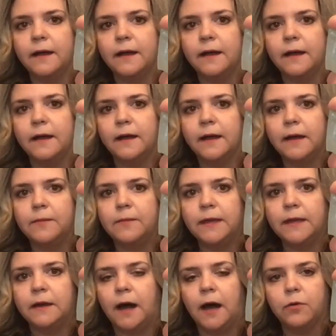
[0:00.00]
I mean,
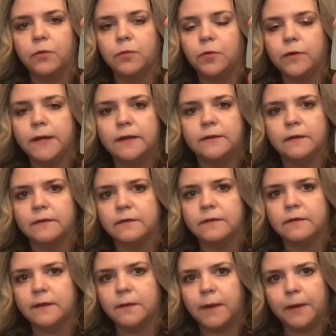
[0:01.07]
aquamarine is a
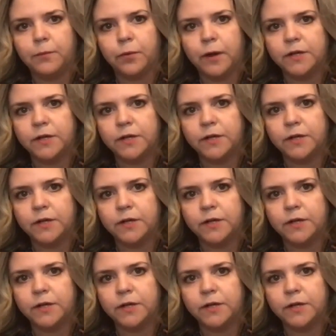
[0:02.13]
semi-precious